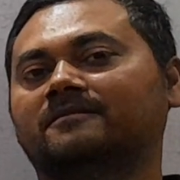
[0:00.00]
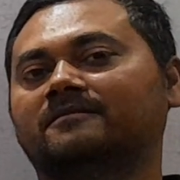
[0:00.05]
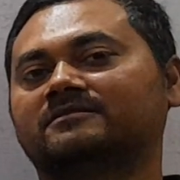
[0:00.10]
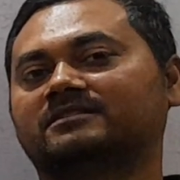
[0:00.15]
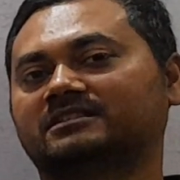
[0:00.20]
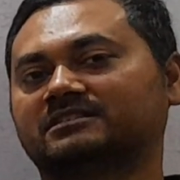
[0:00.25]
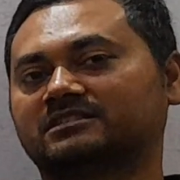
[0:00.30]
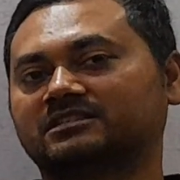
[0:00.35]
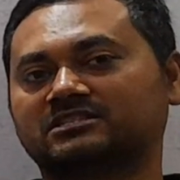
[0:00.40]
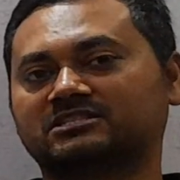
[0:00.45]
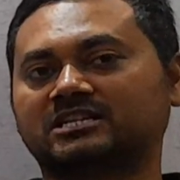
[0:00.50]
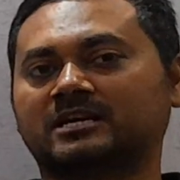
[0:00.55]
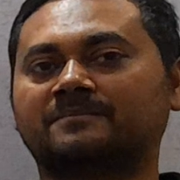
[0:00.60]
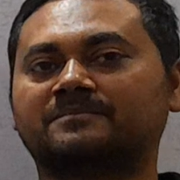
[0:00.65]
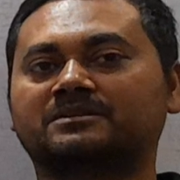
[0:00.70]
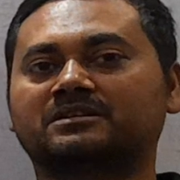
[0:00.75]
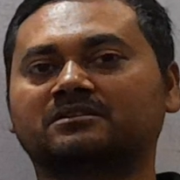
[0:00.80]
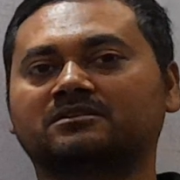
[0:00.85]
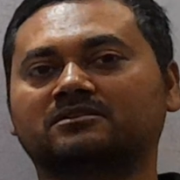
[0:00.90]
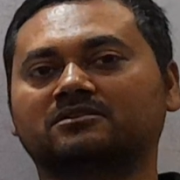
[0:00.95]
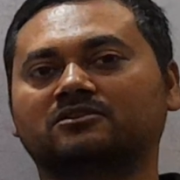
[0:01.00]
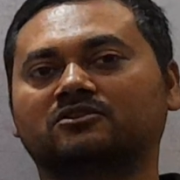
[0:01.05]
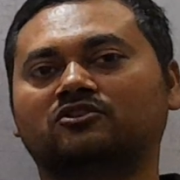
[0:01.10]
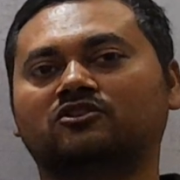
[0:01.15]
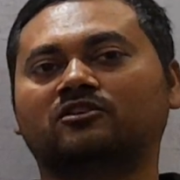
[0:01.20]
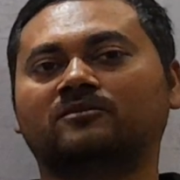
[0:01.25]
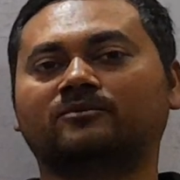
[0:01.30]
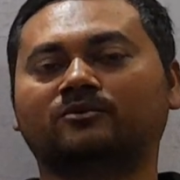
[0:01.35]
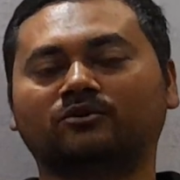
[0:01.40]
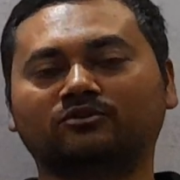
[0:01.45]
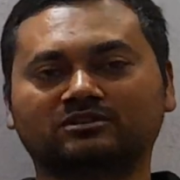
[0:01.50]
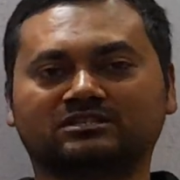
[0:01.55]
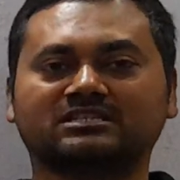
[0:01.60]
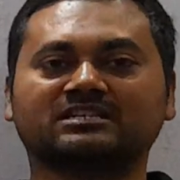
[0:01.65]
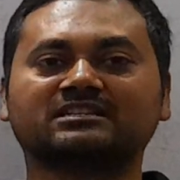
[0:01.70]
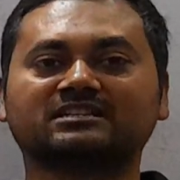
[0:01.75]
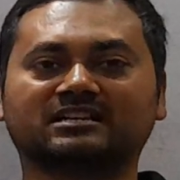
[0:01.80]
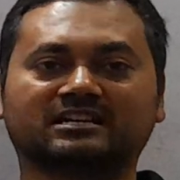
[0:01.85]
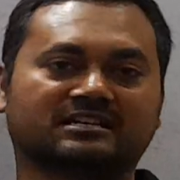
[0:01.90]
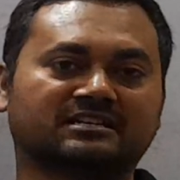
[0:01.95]
There is a chapter of
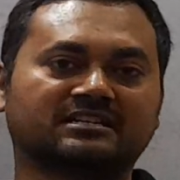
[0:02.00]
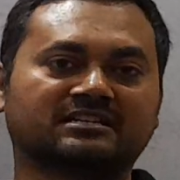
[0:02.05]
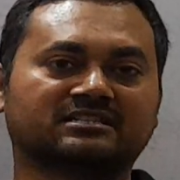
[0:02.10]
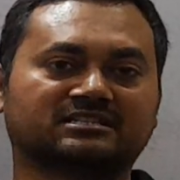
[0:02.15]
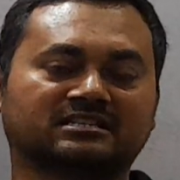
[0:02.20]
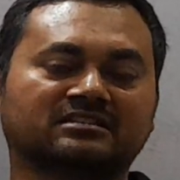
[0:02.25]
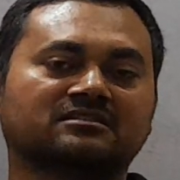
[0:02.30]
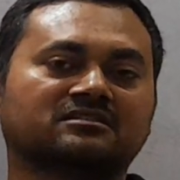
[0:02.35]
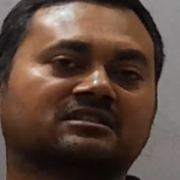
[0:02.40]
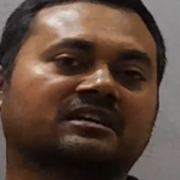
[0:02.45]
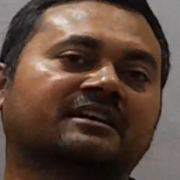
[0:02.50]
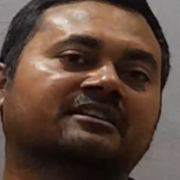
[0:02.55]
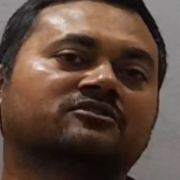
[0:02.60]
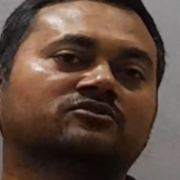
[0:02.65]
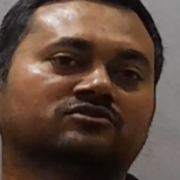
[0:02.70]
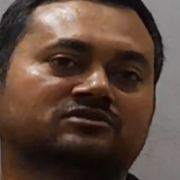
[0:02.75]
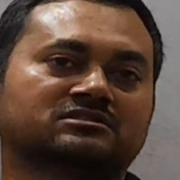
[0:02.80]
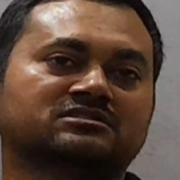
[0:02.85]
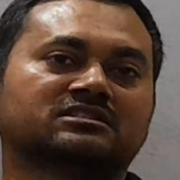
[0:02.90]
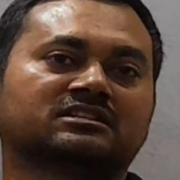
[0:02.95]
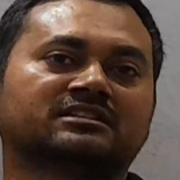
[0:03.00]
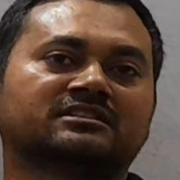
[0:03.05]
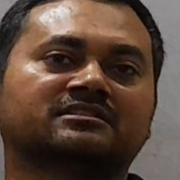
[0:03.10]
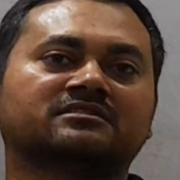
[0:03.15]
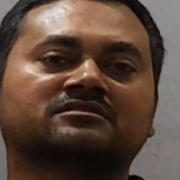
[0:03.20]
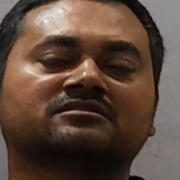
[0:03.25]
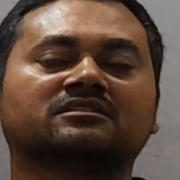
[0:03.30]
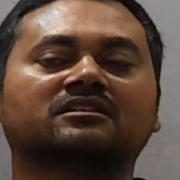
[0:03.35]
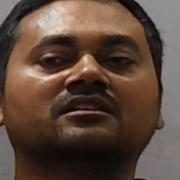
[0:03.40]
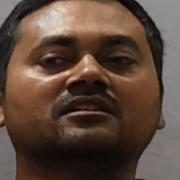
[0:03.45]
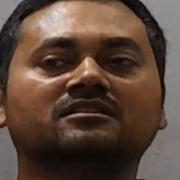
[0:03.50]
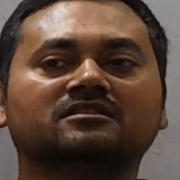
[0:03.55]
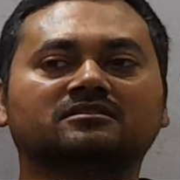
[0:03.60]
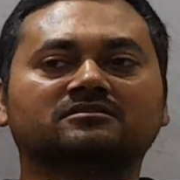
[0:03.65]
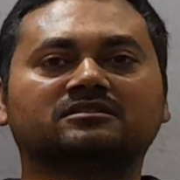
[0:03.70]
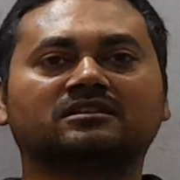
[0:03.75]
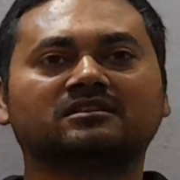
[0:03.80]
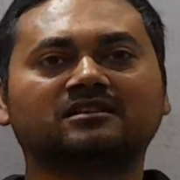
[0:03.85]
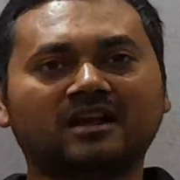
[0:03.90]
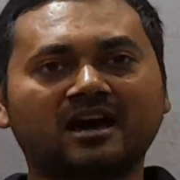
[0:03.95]
ocean currents. In that ocean currents,
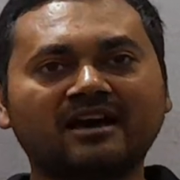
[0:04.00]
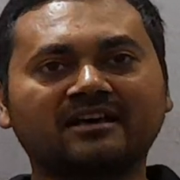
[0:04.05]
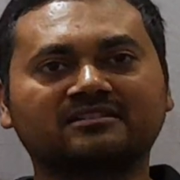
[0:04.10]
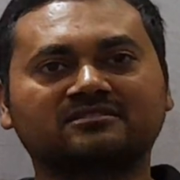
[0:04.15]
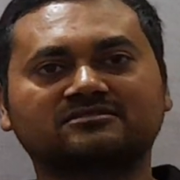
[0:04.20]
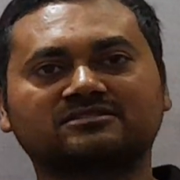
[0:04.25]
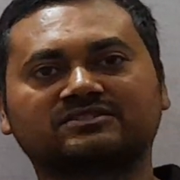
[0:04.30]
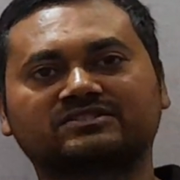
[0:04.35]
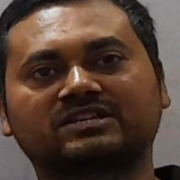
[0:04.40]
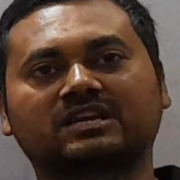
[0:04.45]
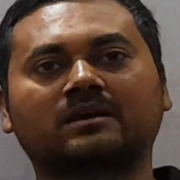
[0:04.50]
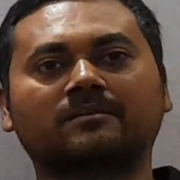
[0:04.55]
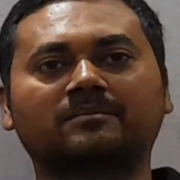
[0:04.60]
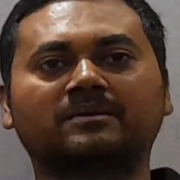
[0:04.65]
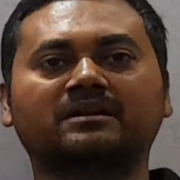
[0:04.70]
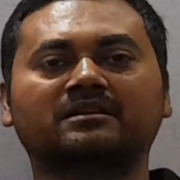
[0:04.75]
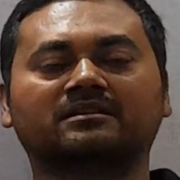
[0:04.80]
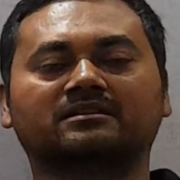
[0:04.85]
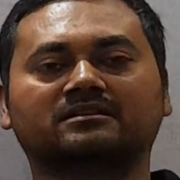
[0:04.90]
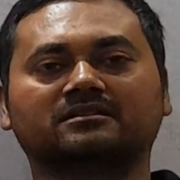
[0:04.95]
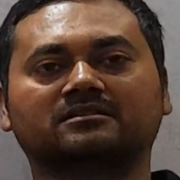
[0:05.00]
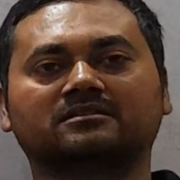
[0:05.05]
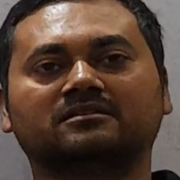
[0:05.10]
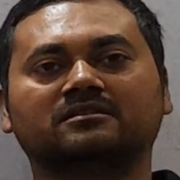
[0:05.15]
the last segment